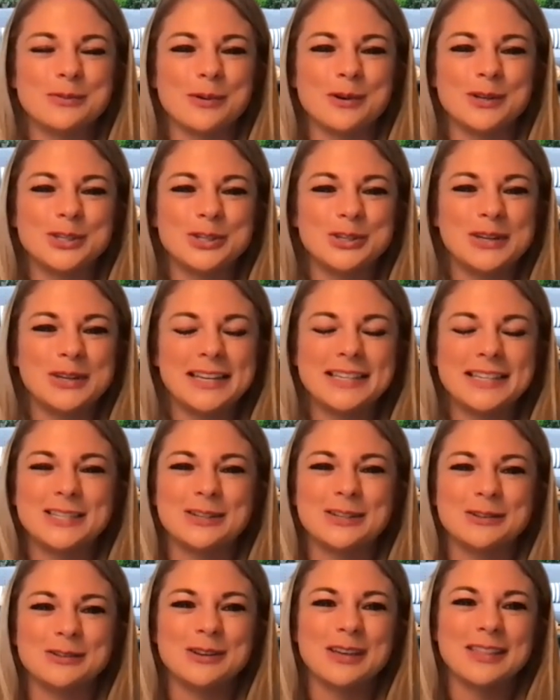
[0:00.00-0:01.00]
But we do need
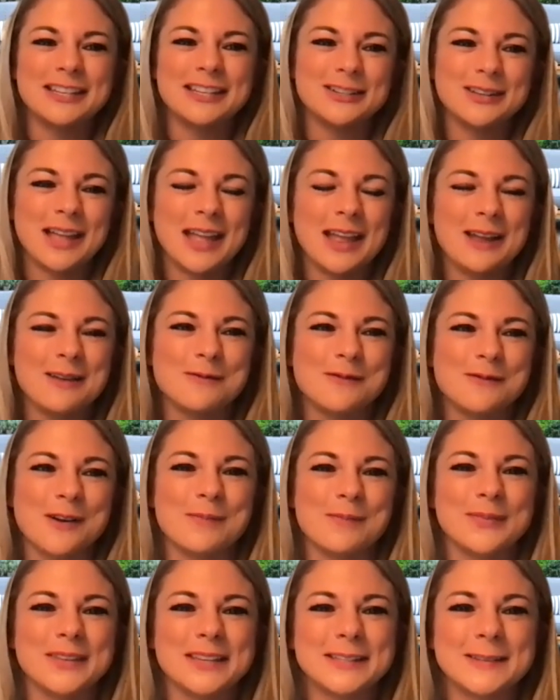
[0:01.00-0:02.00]
to know that you came
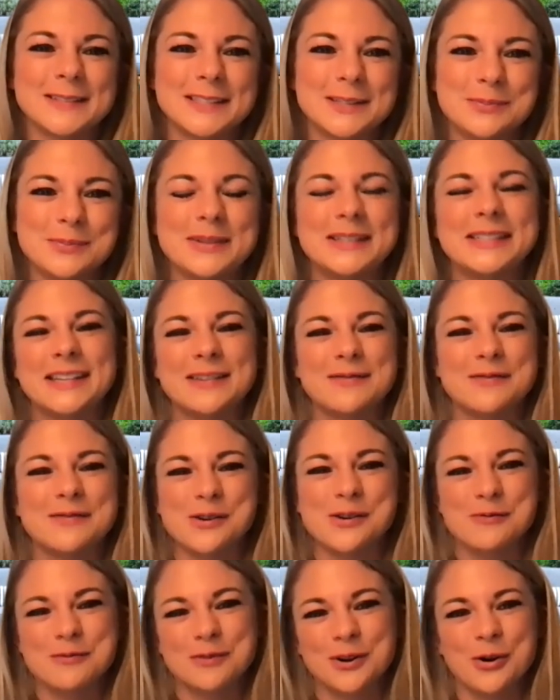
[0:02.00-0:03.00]
from this
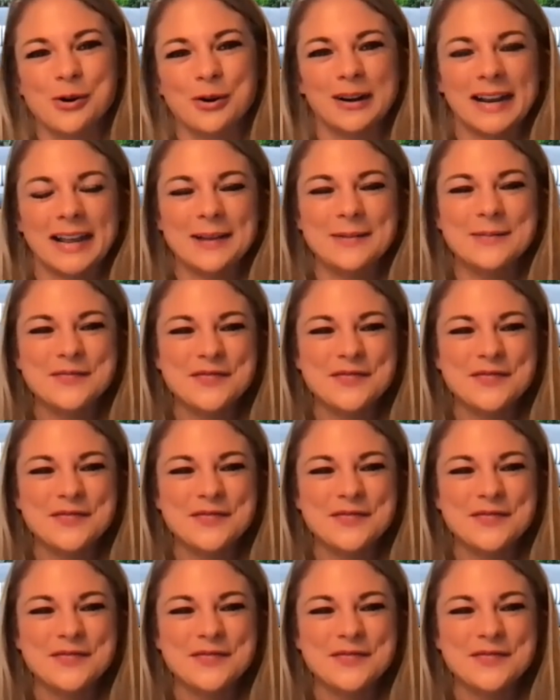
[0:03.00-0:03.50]
specific recording.